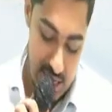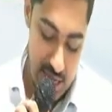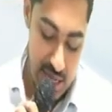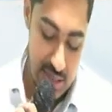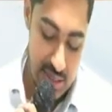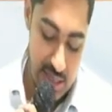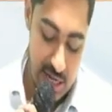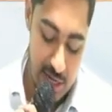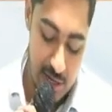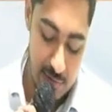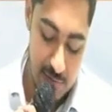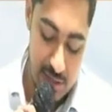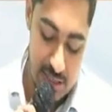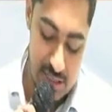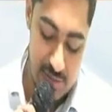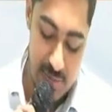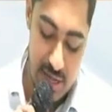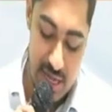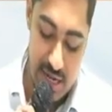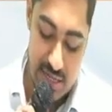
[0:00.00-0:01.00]
31st
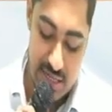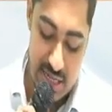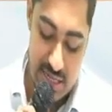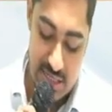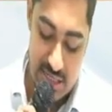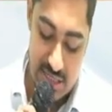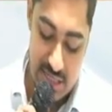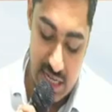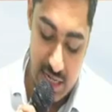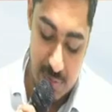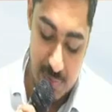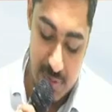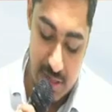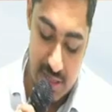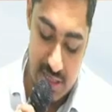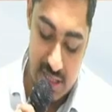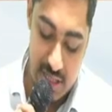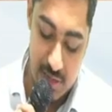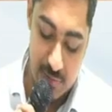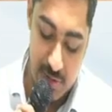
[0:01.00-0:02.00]
March as 10%,
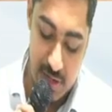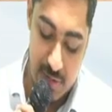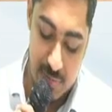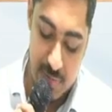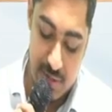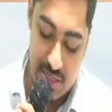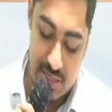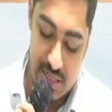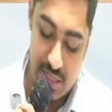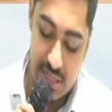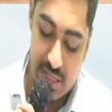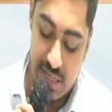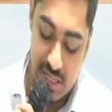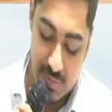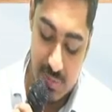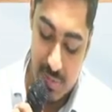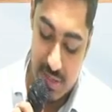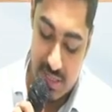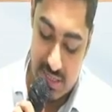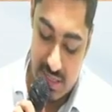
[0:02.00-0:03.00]
5%,
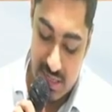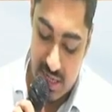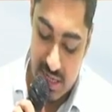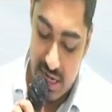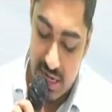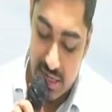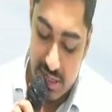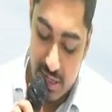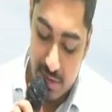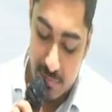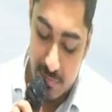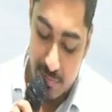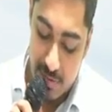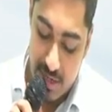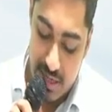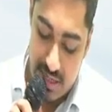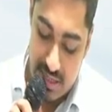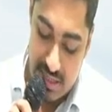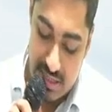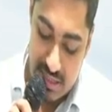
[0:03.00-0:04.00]
3% under
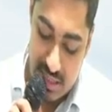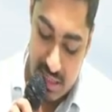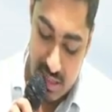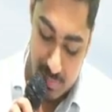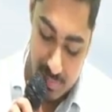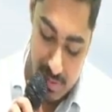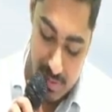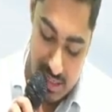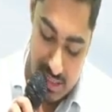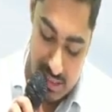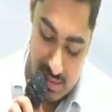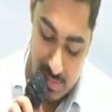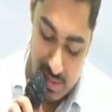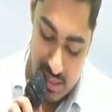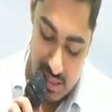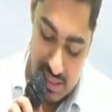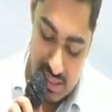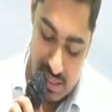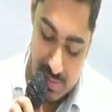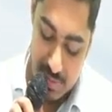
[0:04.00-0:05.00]
flux replacement
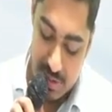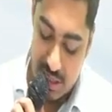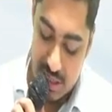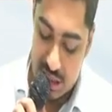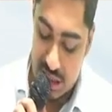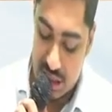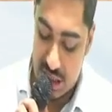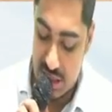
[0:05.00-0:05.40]
separation.